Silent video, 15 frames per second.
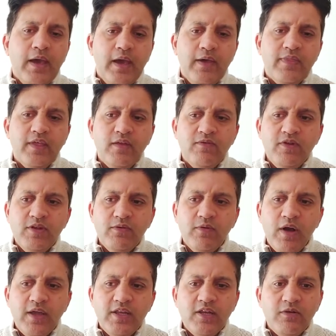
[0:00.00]
and then we
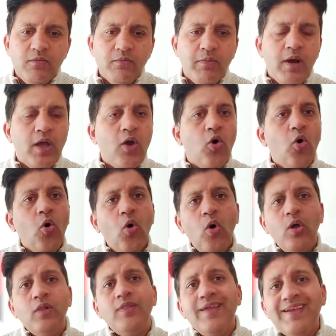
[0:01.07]
divide it by
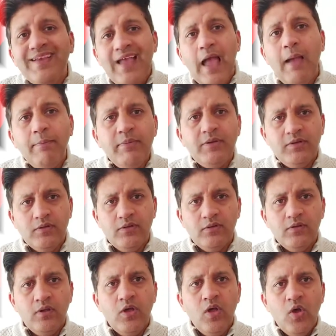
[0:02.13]
all the
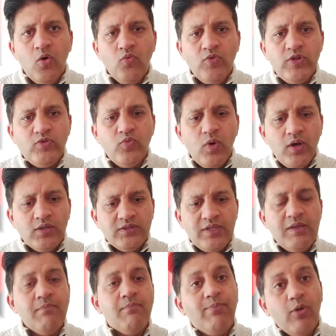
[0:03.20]
capital which was
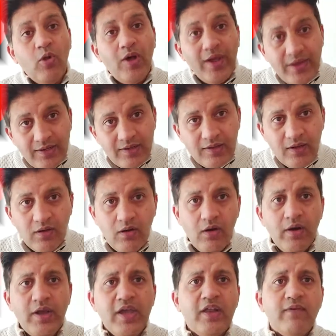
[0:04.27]

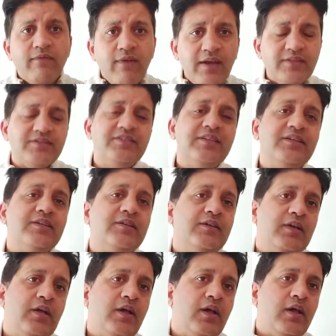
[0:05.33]
invested
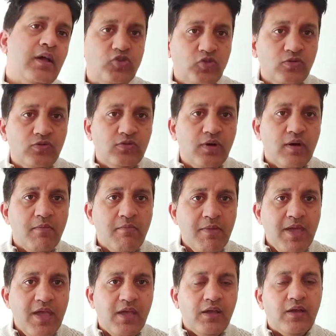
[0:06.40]
to
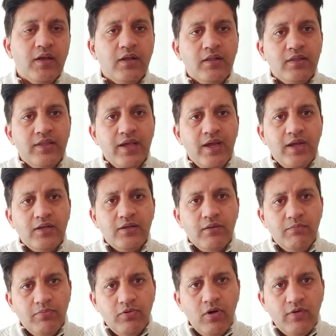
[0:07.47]
make that
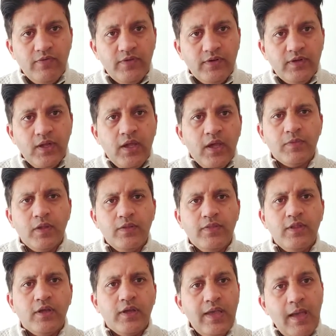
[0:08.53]
profit.
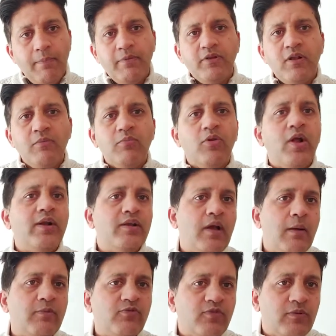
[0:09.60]
The capital employed
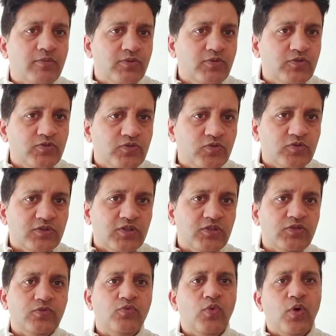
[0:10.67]
comes from two
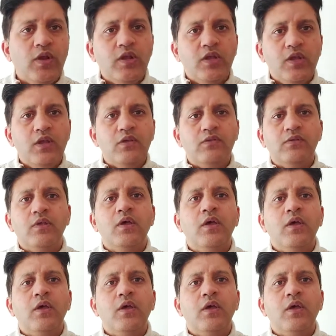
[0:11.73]
sources. One is